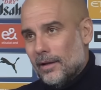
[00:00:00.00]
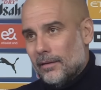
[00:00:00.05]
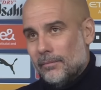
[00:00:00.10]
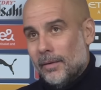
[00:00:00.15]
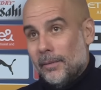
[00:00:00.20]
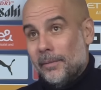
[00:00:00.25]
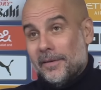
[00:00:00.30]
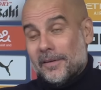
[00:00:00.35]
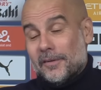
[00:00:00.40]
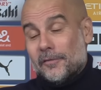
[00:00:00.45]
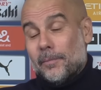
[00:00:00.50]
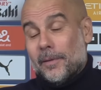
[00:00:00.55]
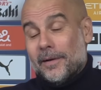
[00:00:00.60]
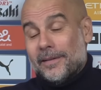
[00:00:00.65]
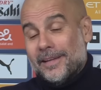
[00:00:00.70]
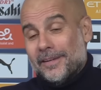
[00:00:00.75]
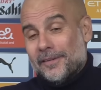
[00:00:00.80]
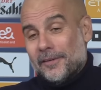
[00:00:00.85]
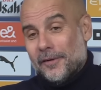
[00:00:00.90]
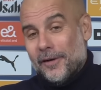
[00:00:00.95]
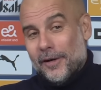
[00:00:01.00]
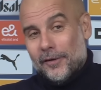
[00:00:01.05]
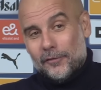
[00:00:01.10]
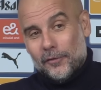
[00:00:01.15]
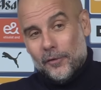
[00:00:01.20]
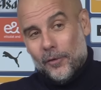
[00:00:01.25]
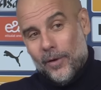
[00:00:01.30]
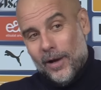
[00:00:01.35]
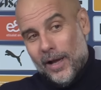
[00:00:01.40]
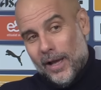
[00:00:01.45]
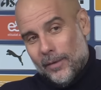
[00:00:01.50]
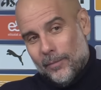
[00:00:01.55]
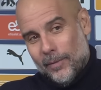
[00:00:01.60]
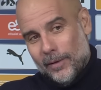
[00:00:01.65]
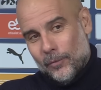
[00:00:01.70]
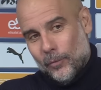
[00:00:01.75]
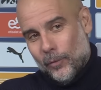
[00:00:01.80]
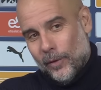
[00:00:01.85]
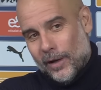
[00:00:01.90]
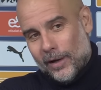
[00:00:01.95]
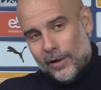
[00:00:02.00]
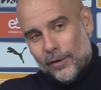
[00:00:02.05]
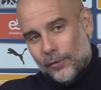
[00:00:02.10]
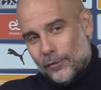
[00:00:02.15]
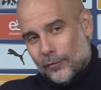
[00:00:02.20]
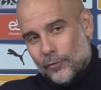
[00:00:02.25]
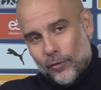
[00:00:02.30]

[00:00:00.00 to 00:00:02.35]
maybe the expectations are so high, but we are not